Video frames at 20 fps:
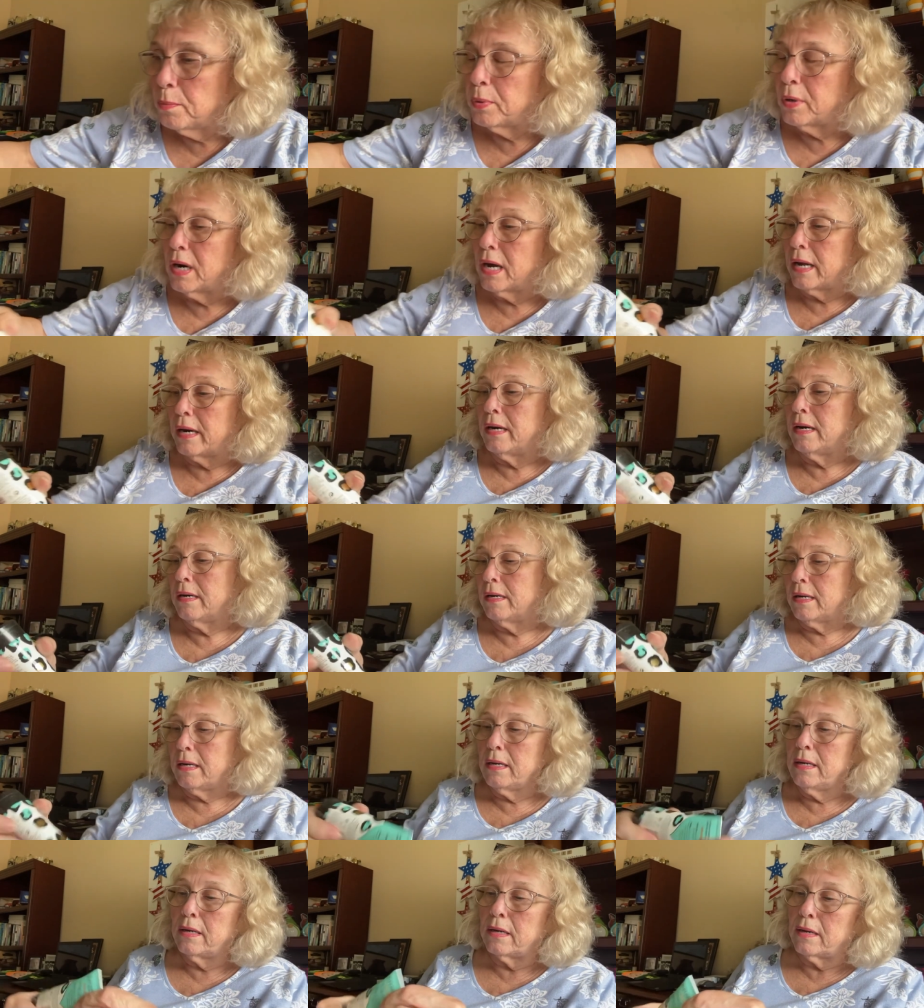product
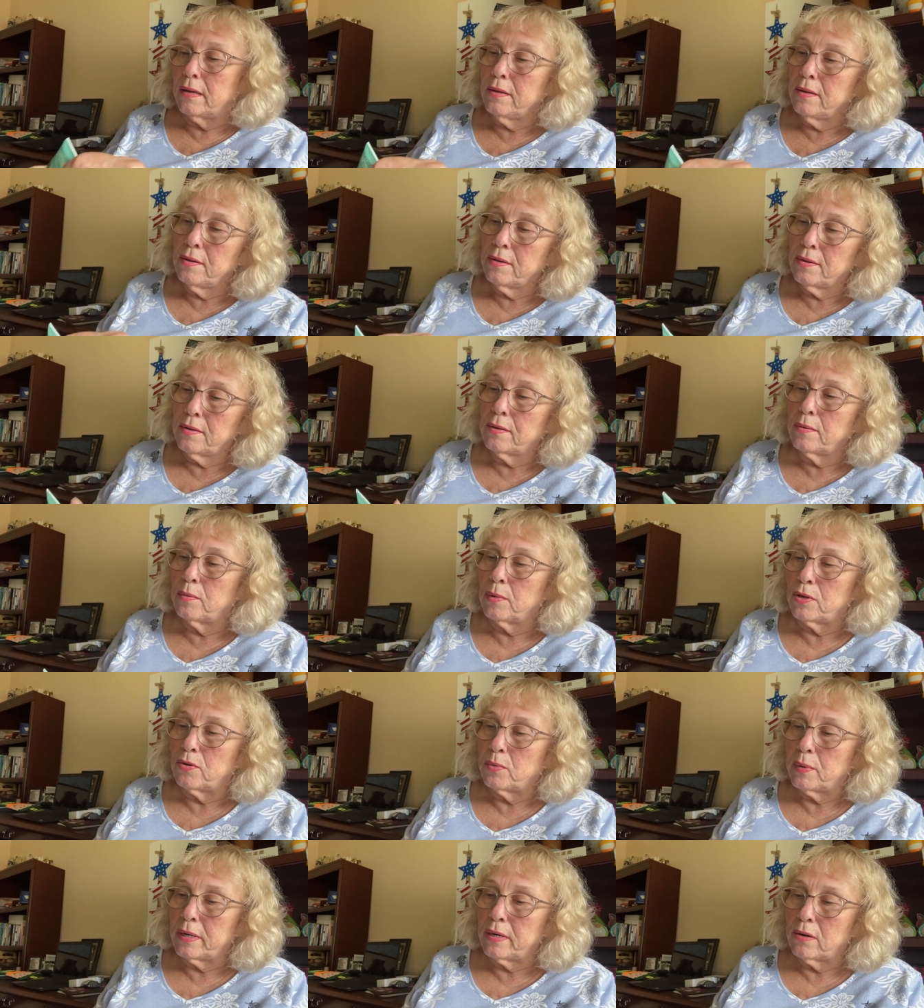is,
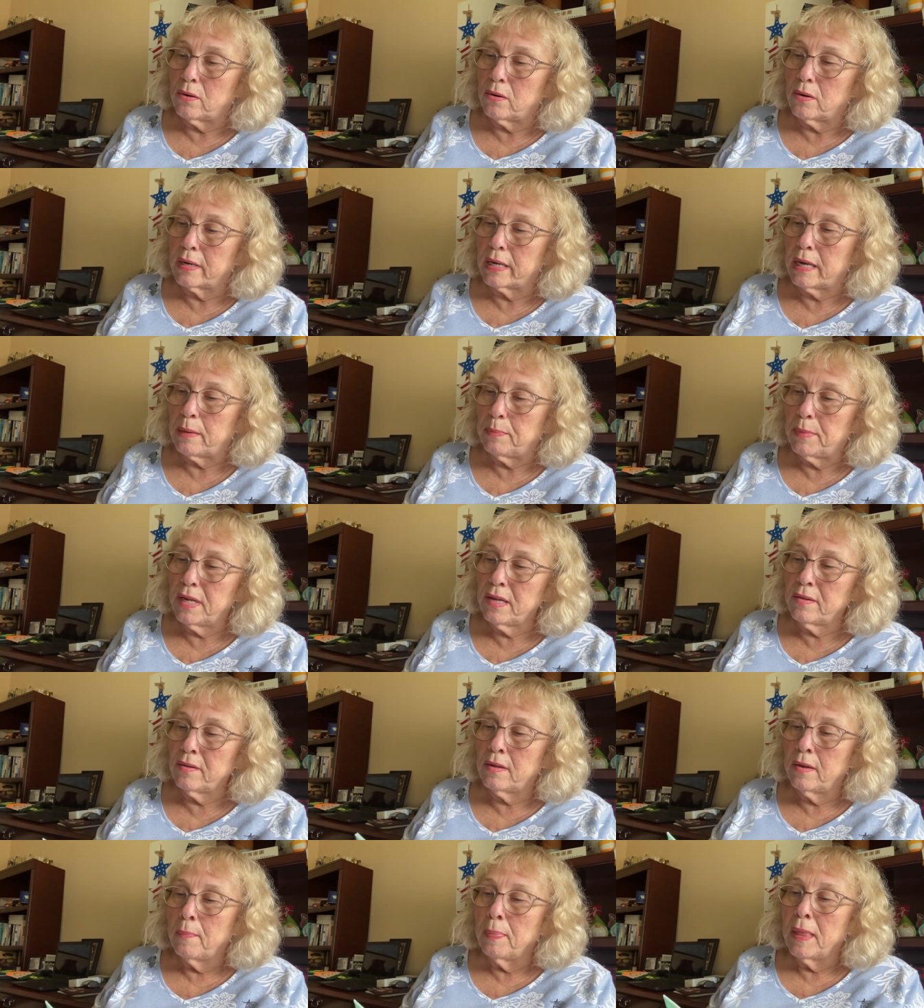which we know I'll keep
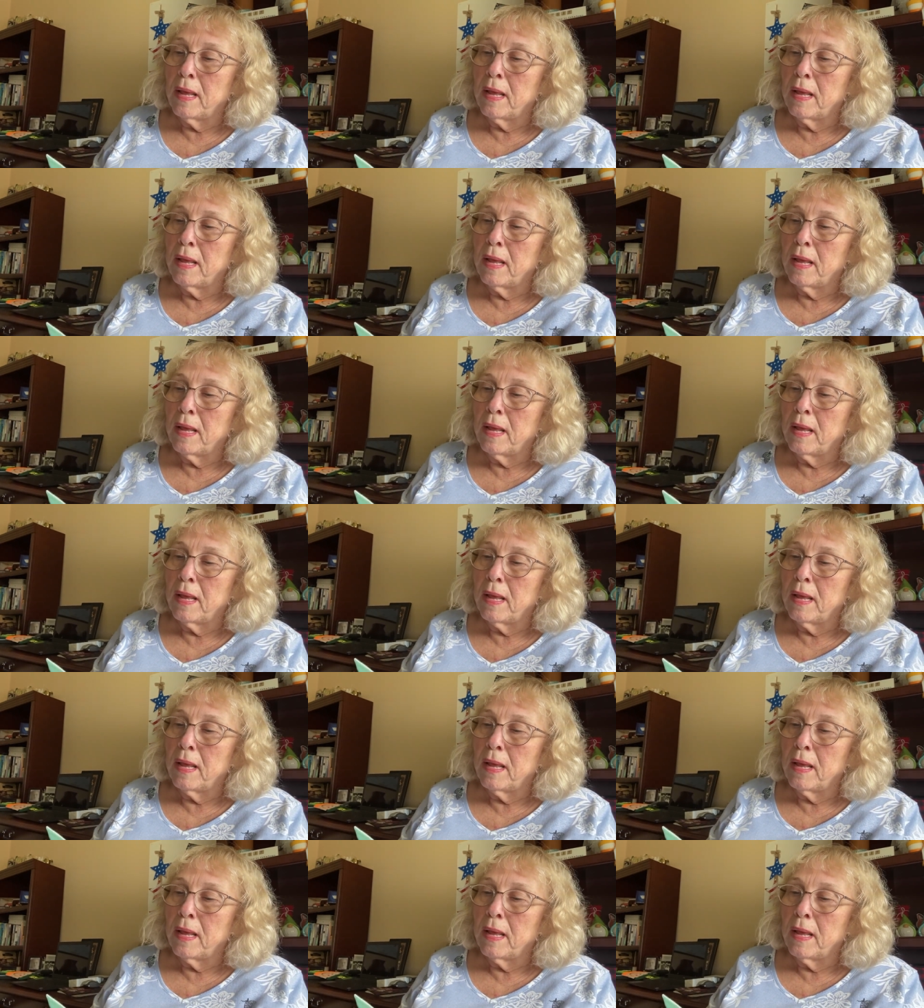this,